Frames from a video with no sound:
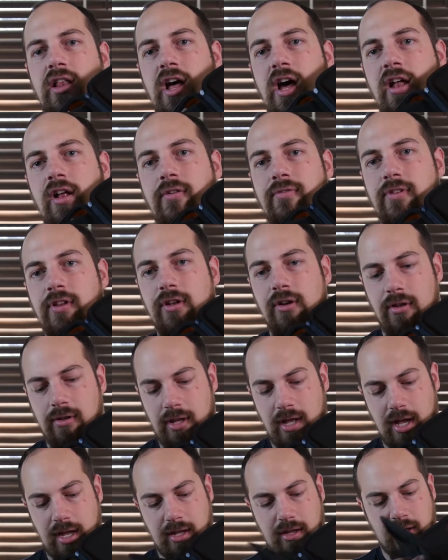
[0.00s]
of little
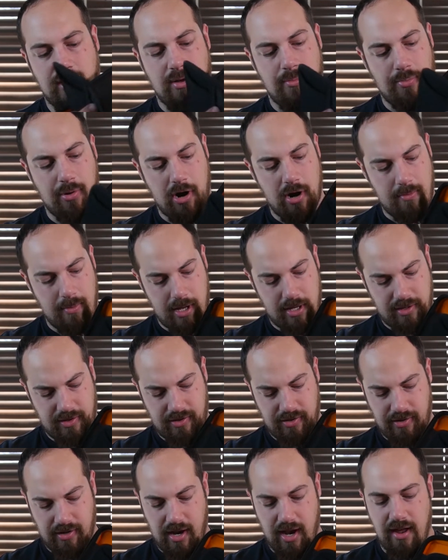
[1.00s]
like
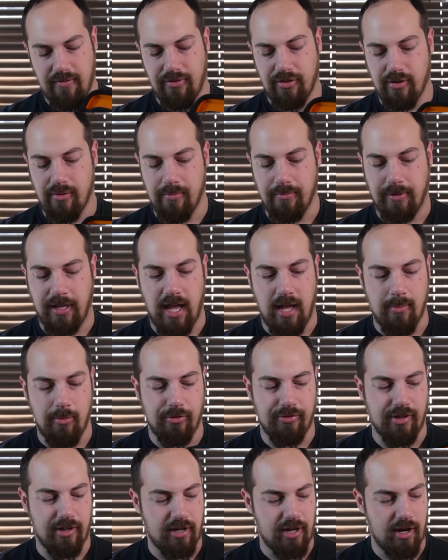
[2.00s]
compartments. I have some
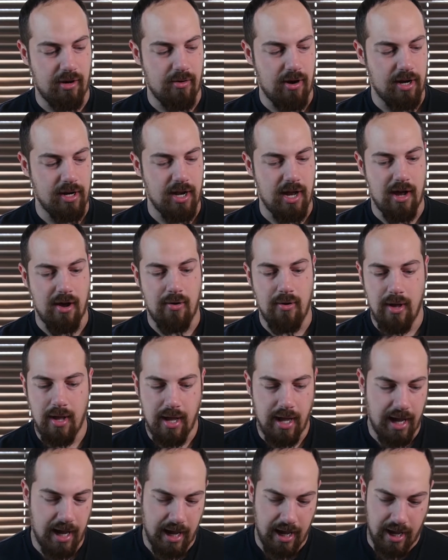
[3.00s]
cables in here right now,
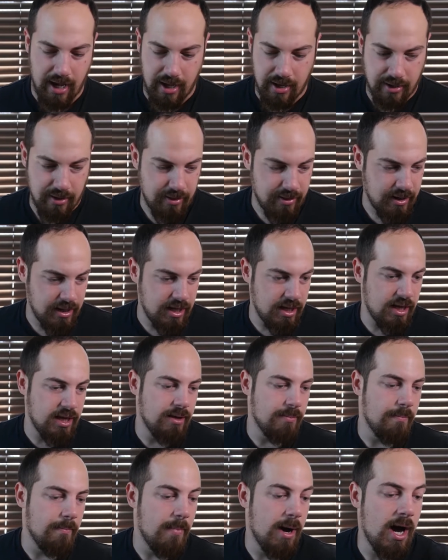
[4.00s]
and the
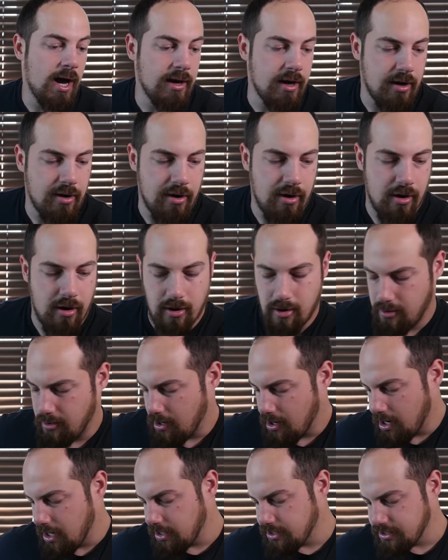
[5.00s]
monitor
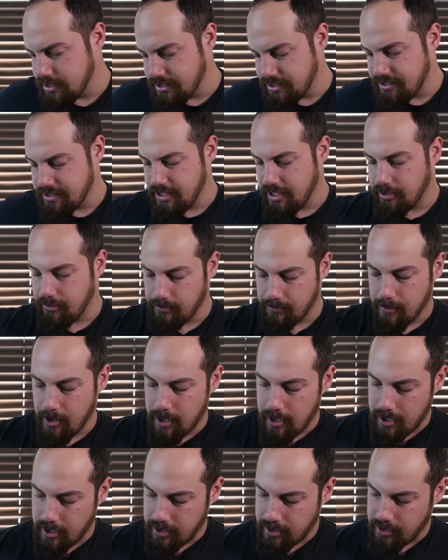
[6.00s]
I just stick
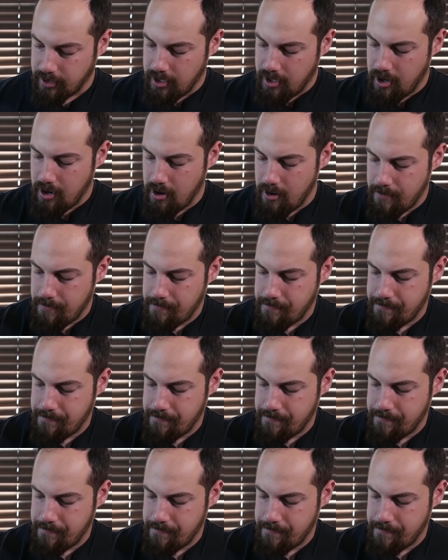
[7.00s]
right in here,